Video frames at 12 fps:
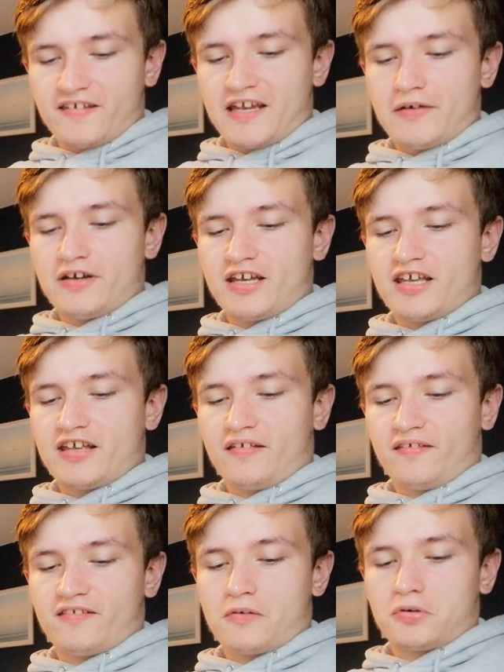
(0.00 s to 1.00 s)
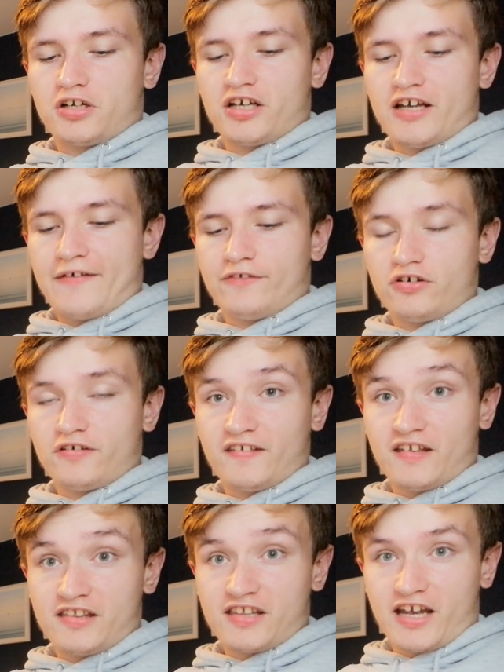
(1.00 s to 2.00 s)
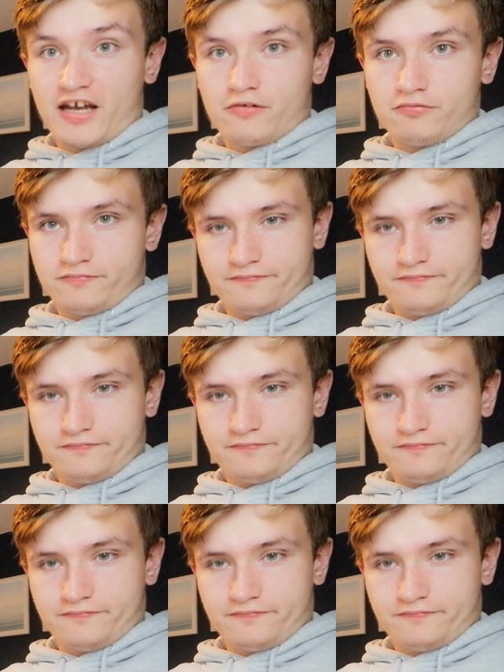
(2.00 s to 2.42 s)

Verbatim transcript: so here it is. So I'm gonna have a look at it now.